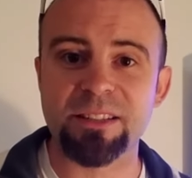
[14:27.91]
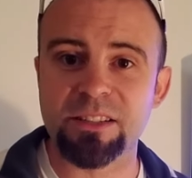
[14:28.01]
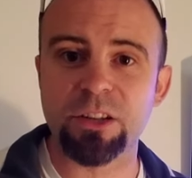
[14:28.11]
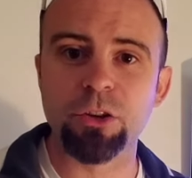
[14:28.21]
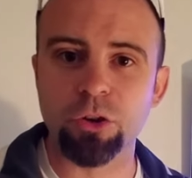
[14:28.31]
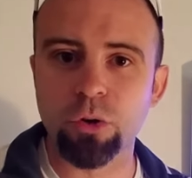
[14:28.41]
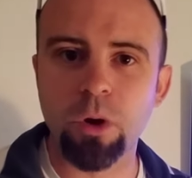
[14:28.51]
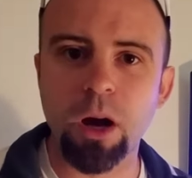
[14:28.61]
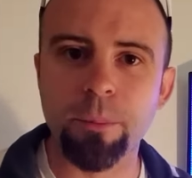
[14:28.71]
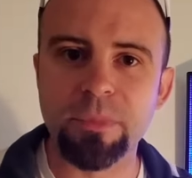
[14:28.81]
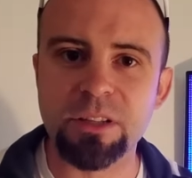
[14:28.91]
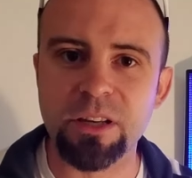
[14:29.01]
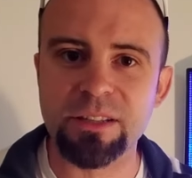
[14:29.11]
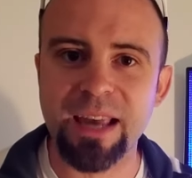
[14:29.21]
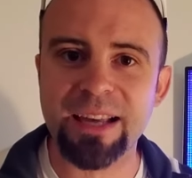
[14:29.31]
Ziggler um,
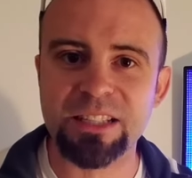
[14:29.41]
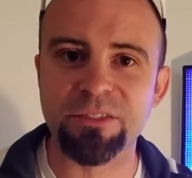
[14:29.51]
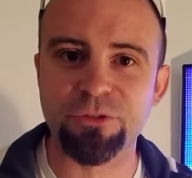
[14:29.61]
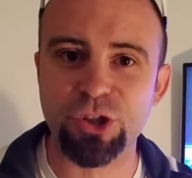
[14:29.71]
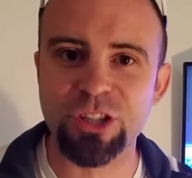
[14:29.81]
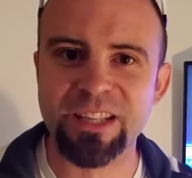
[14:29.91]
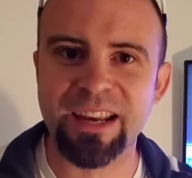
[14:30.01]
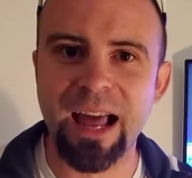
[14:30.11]
is asking for Shinsuke